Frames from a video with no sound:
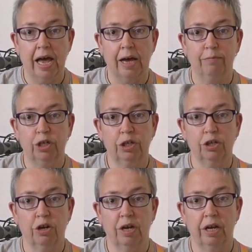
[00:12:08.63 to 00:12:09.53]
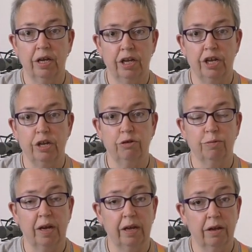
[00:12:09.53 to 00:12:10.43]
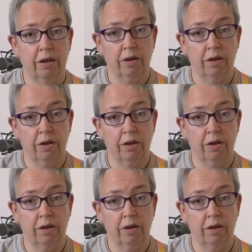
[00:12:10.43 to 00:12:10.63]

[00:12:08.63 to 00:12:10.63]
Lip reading: I'm just going to use my